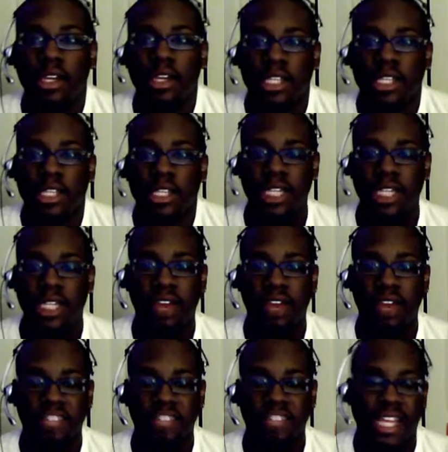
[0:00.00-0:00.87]
So
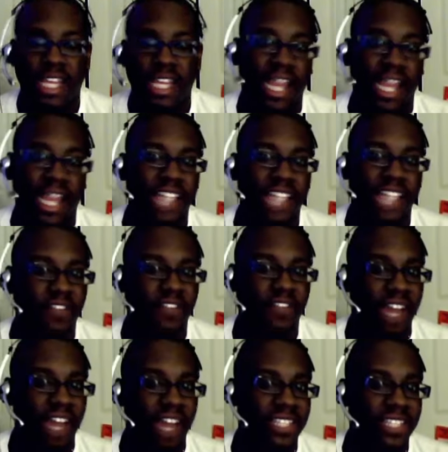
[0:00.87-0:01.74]
after that last
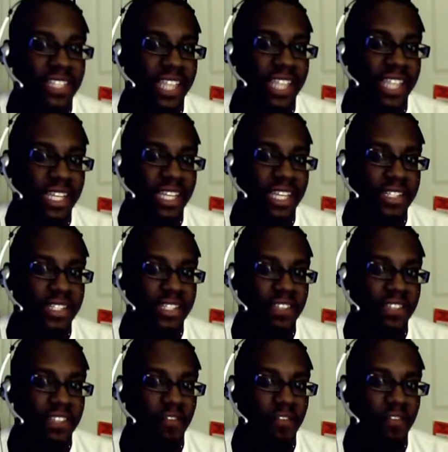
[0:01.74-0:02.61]
five seconds
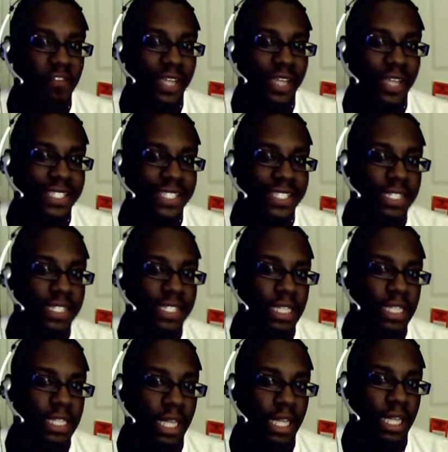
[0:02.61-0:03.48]
of wasted
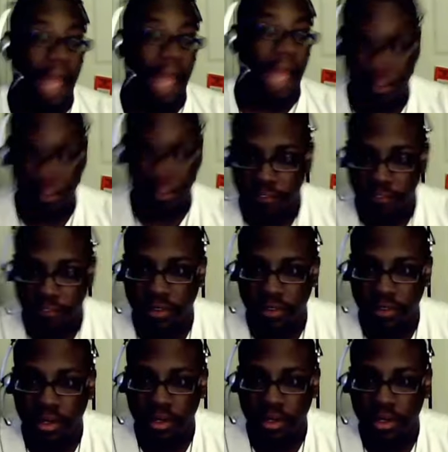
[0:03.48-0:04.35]
life,
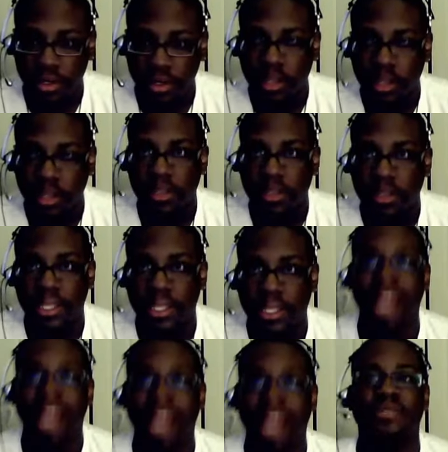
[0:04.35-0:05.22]

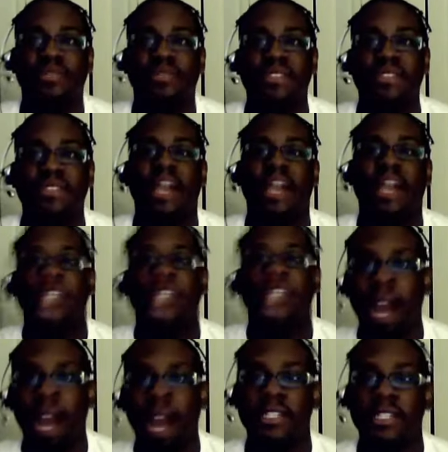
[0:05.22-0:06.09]
that was my
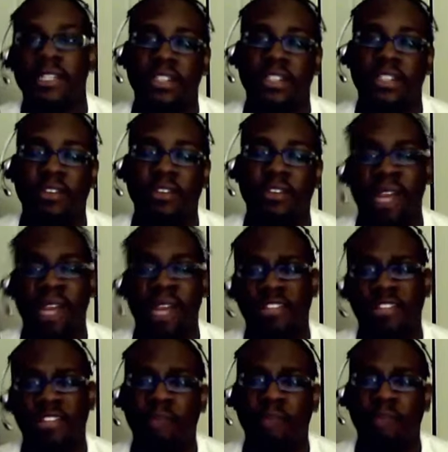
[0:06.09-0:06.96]
commentary on
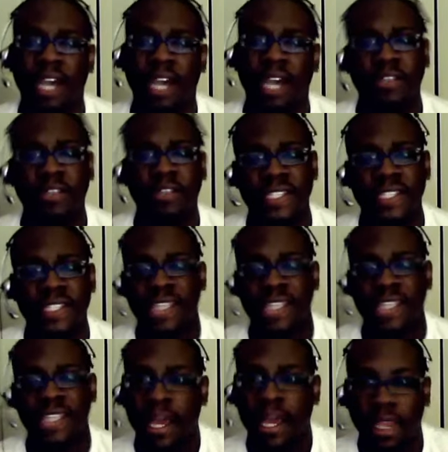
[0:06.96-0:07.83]
Magical Pocky
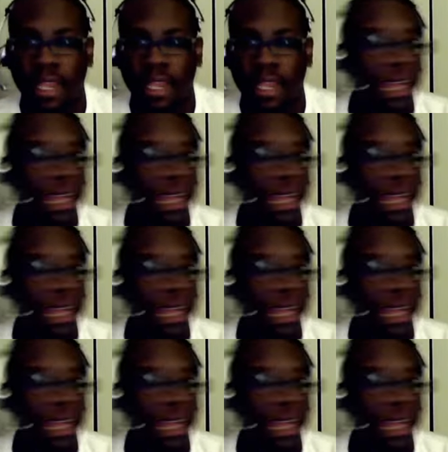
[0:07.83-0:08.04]
Usagi.